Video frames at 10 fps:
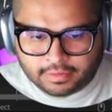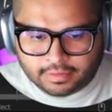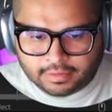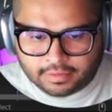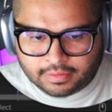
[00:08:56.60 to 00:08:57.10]

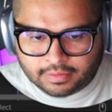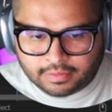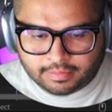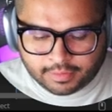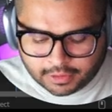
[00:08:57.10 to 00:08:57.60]

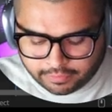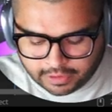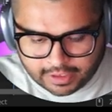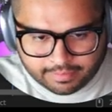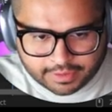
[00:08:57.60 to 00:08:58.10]
I'm gonna
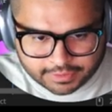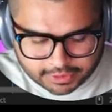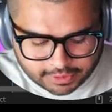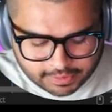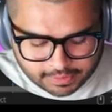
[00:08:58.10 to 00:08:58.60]
rename this
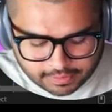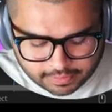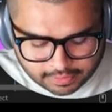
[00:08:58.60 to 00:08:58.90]
to